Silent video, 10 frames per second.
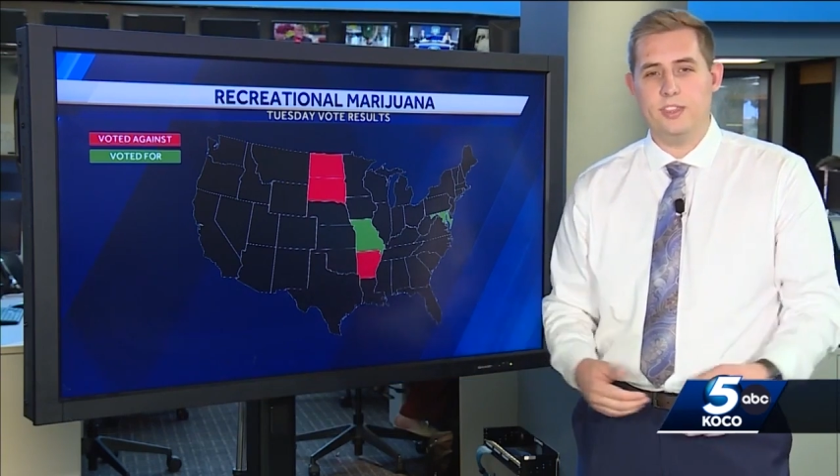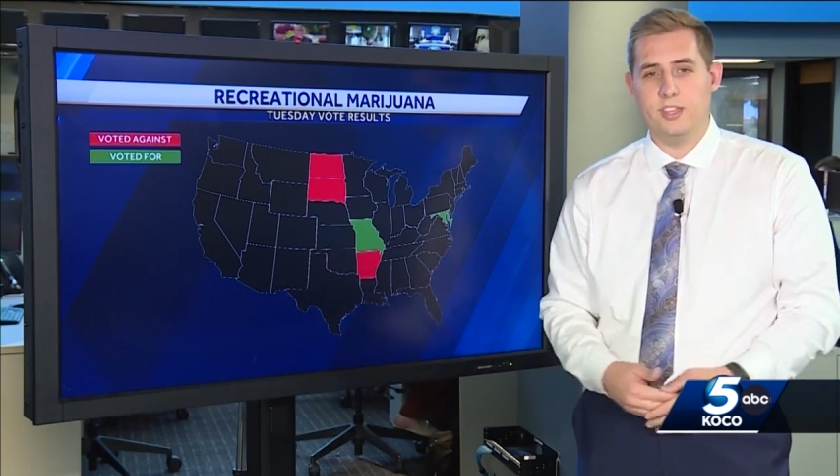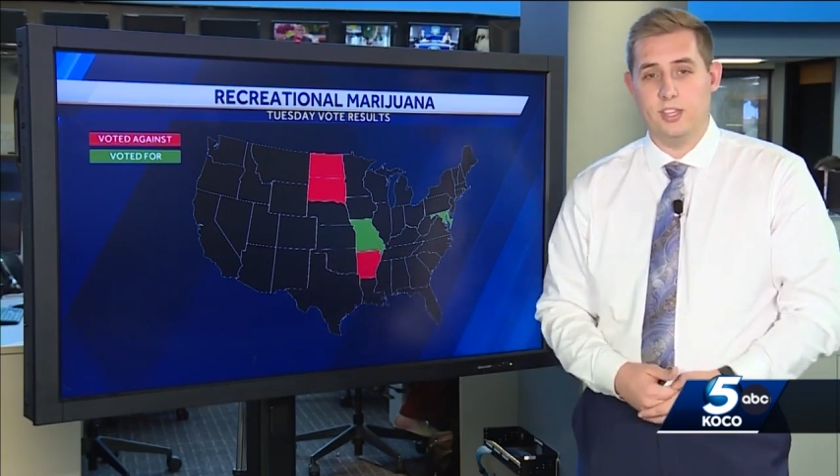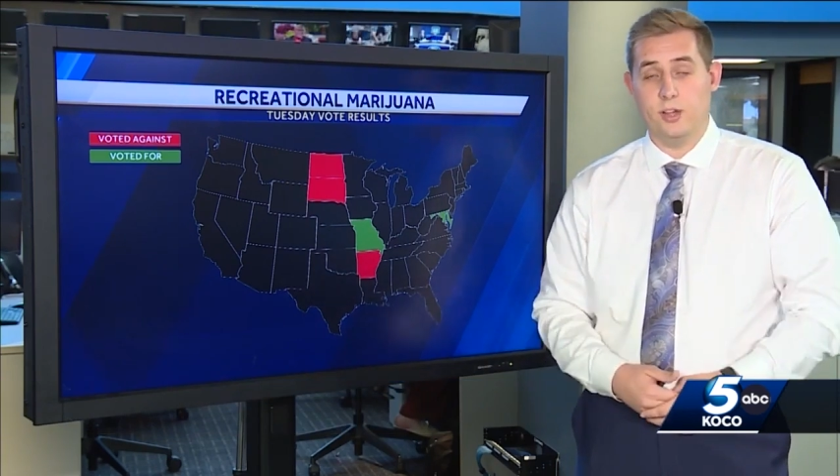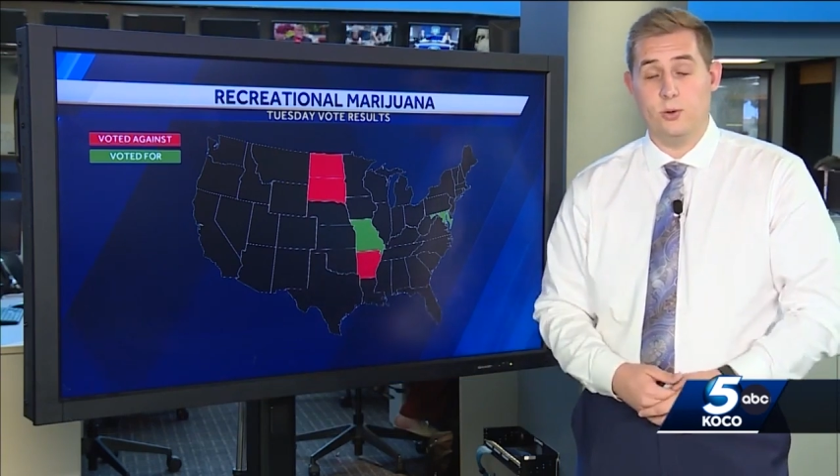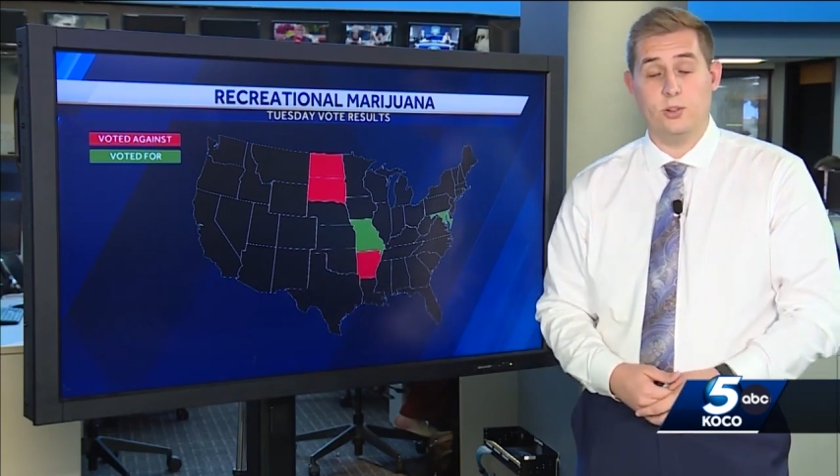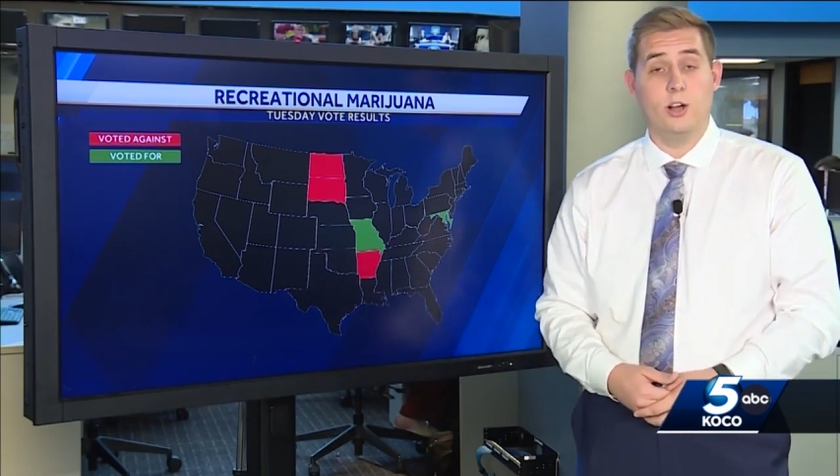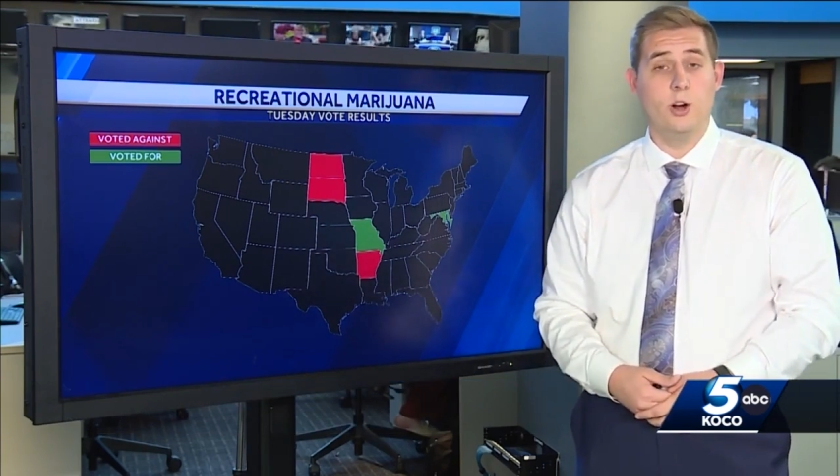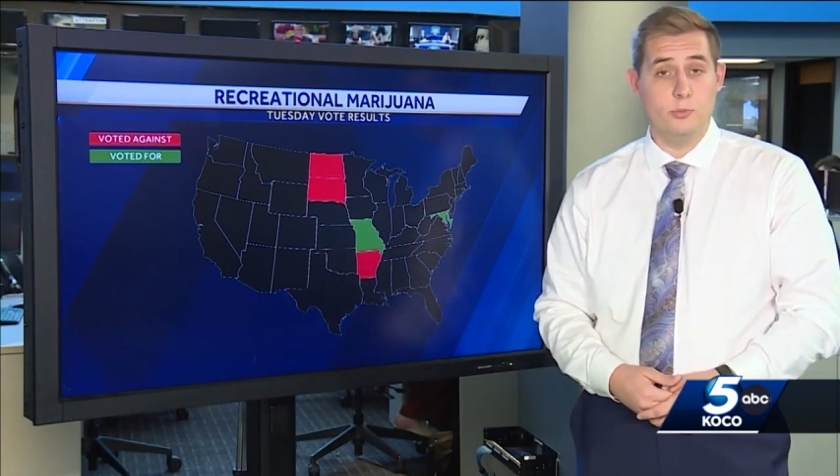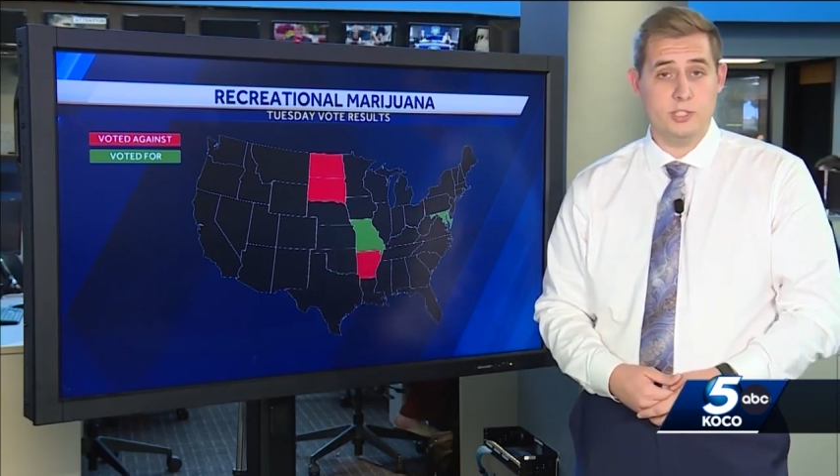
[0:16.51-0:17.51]
think
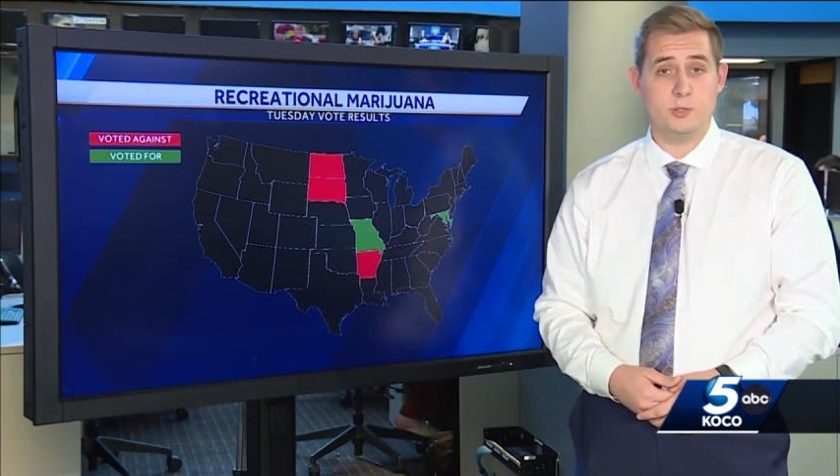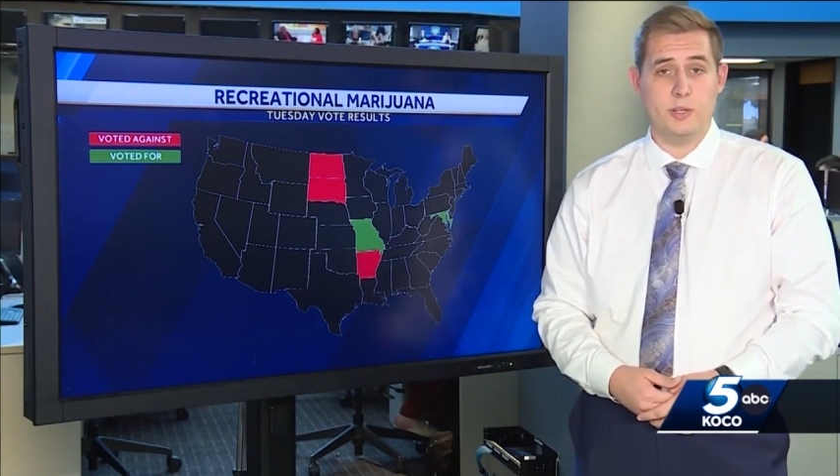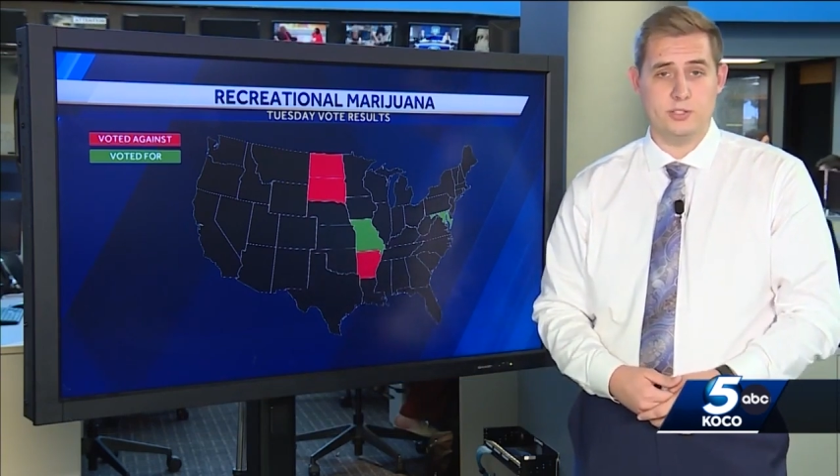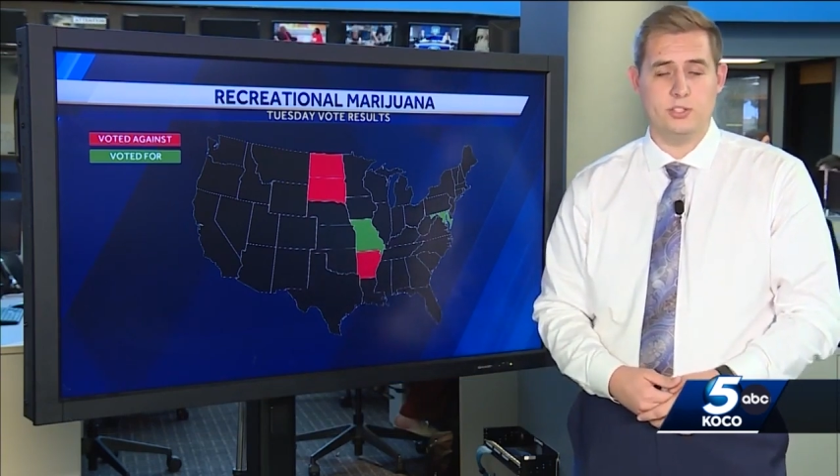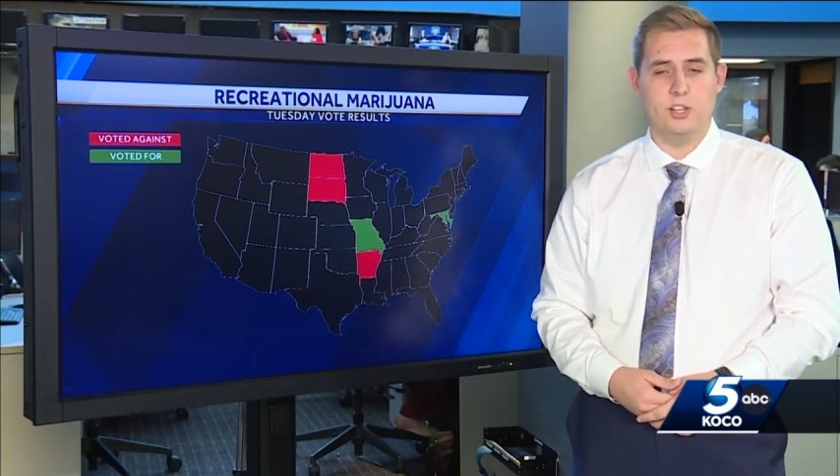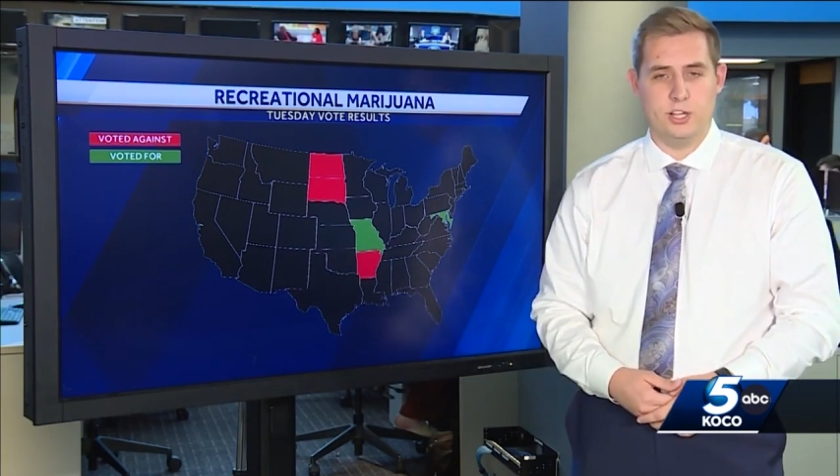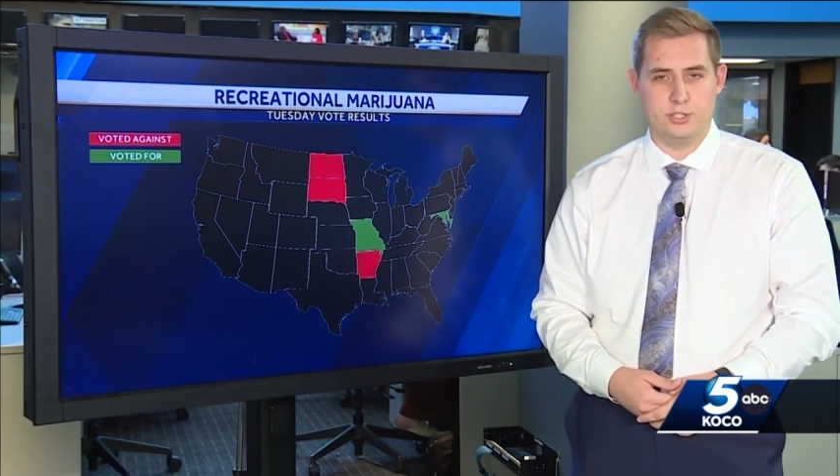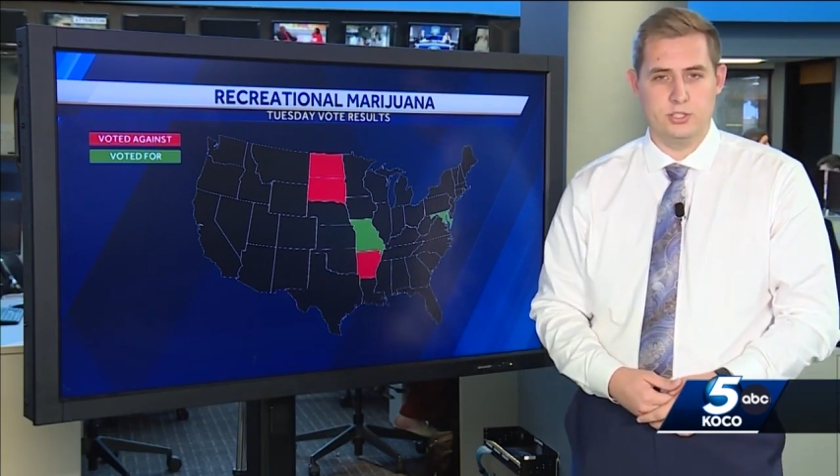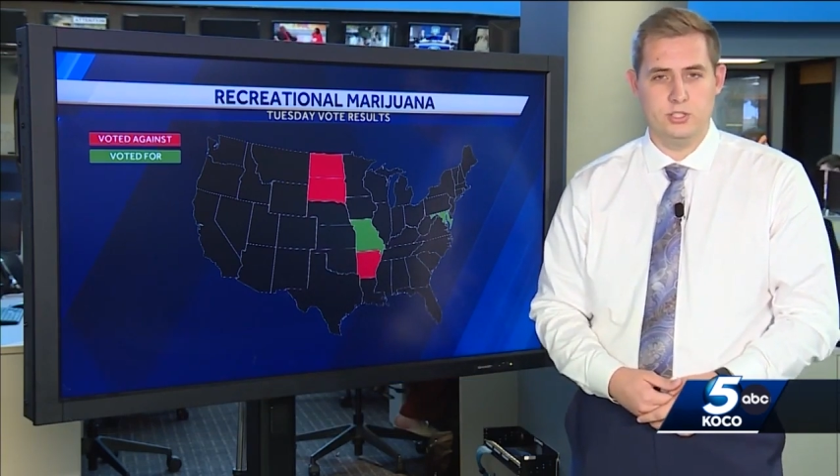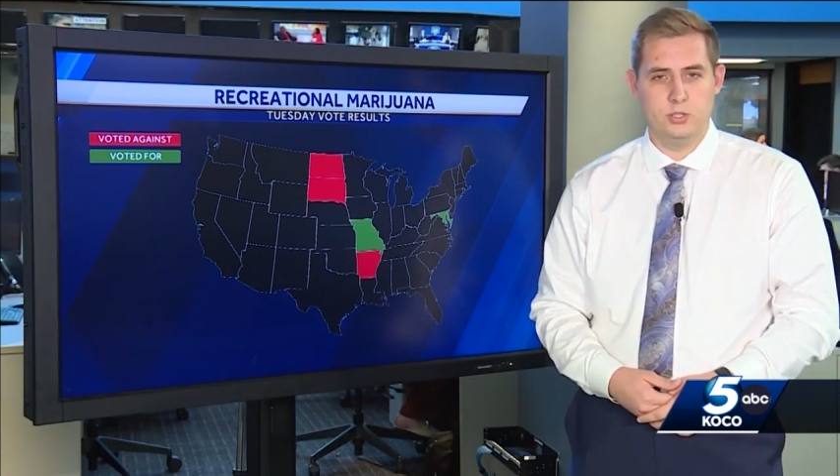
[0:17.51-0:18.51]
Oklahoma's special
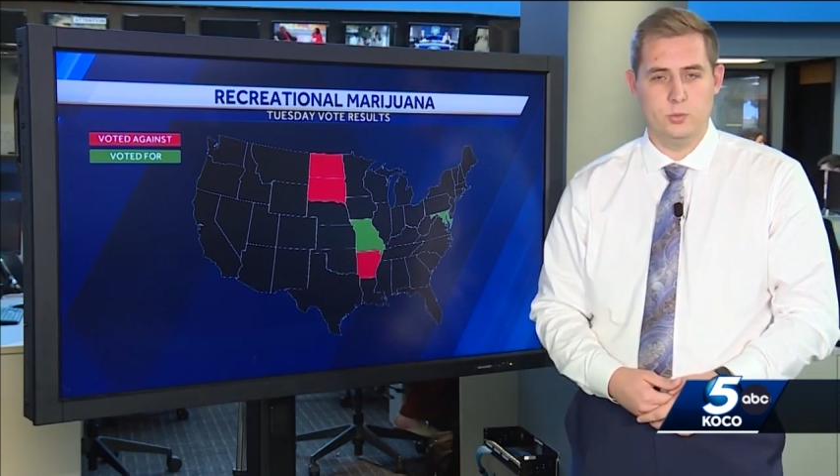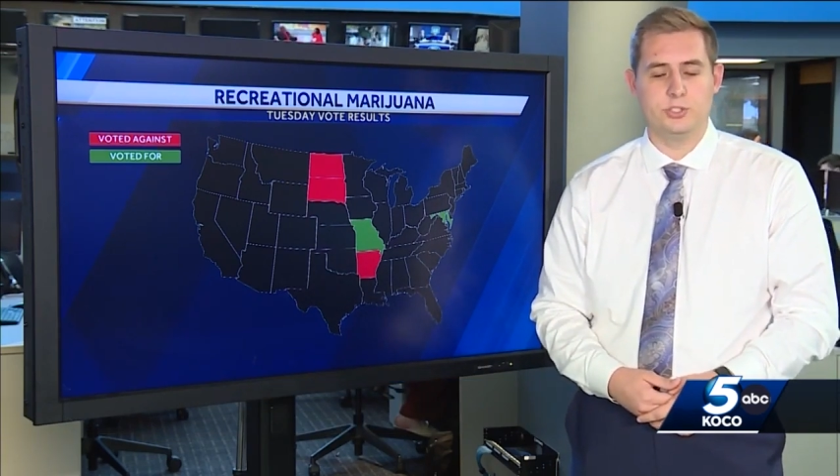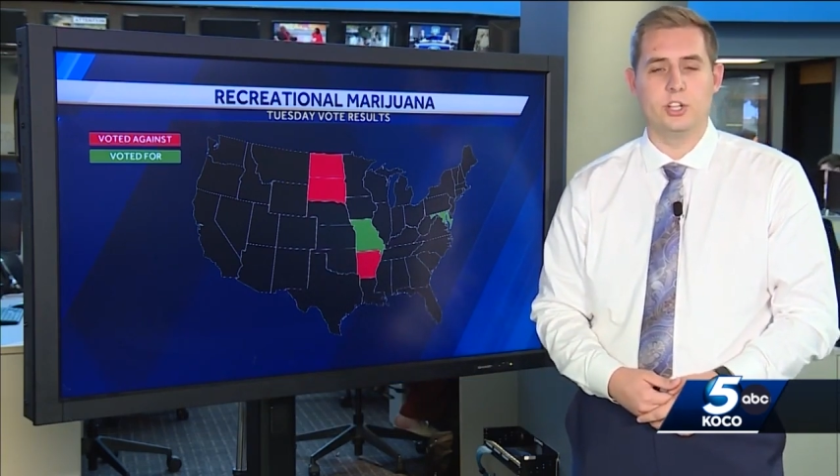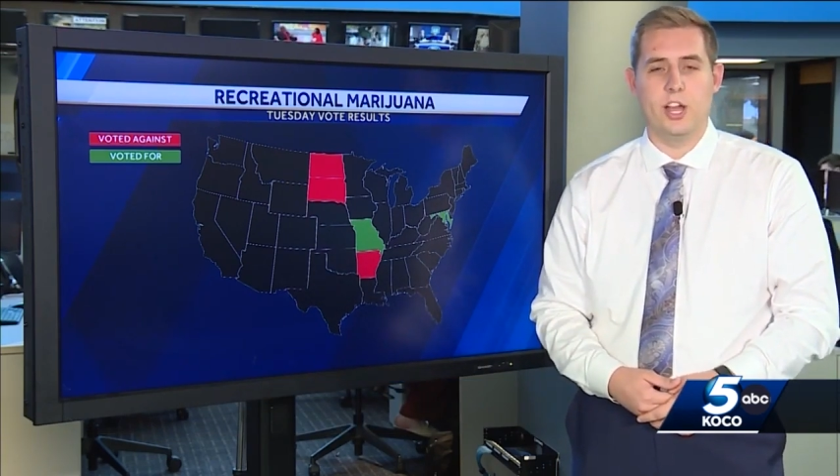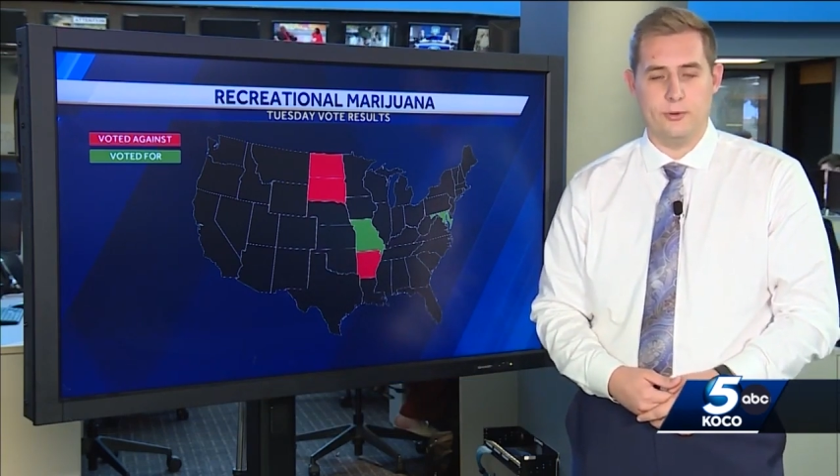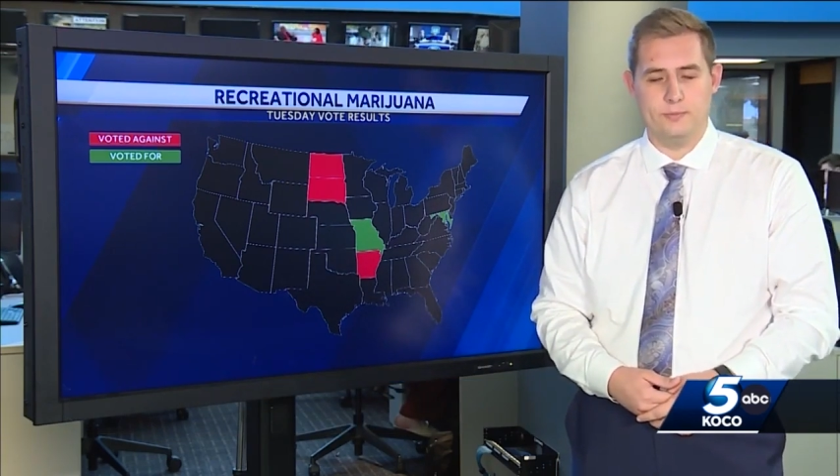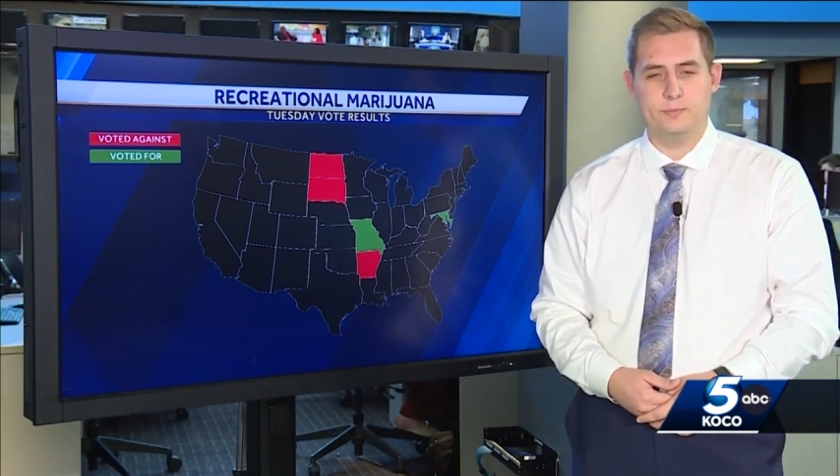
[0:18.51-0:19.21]
election will turn out.